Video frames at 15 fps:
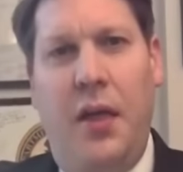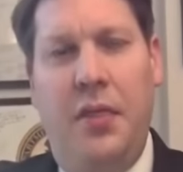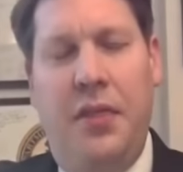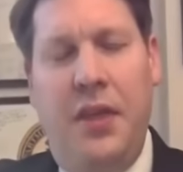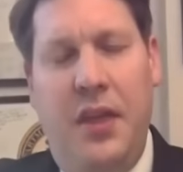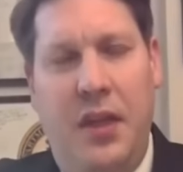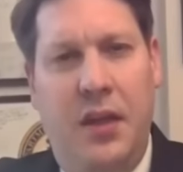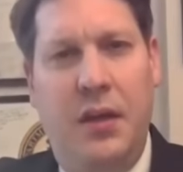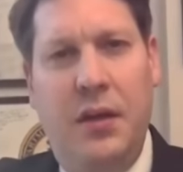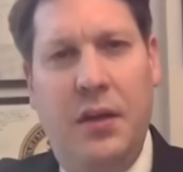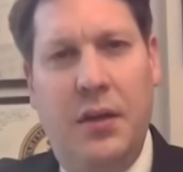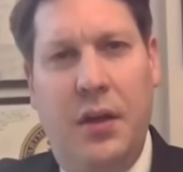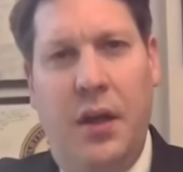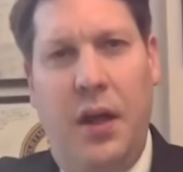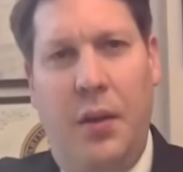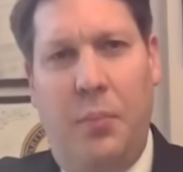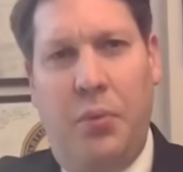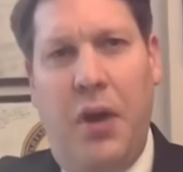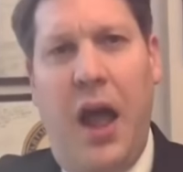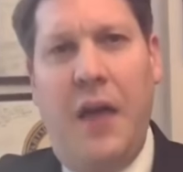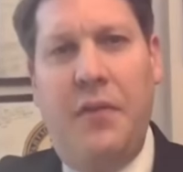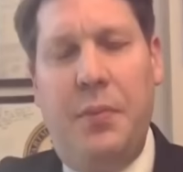The
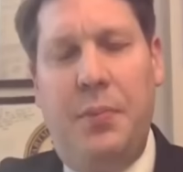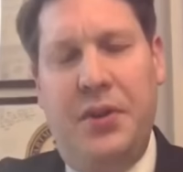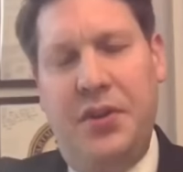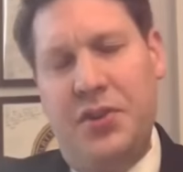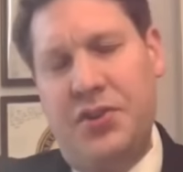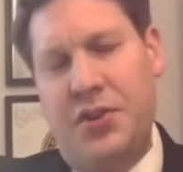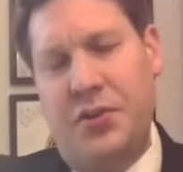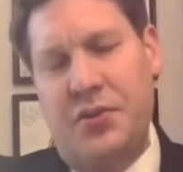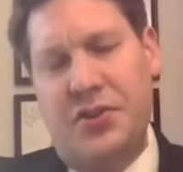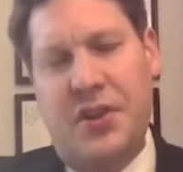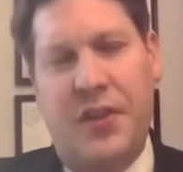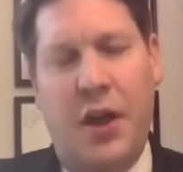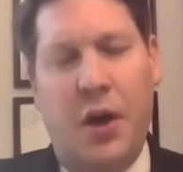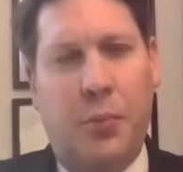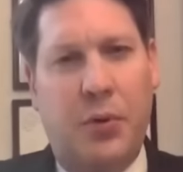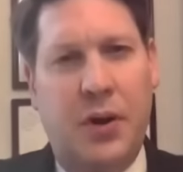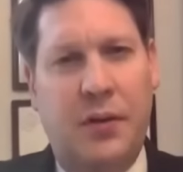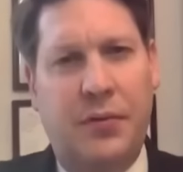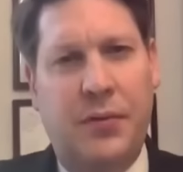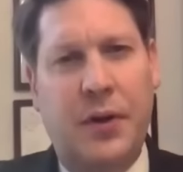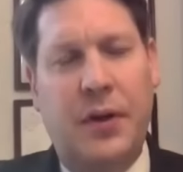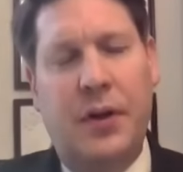private petitioners in their
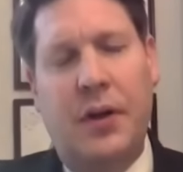brief